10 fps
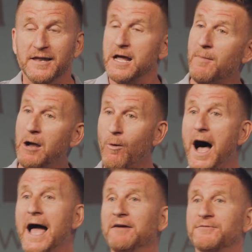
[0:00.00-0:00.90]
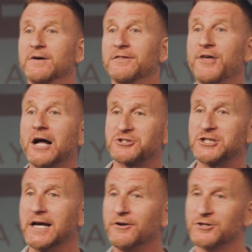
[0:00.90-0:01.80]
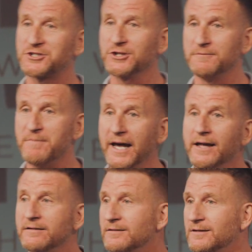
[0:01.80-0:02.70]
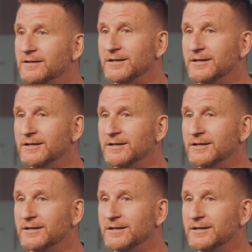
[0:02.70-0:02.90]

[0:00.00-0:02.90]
Now, my wife thought she understood men.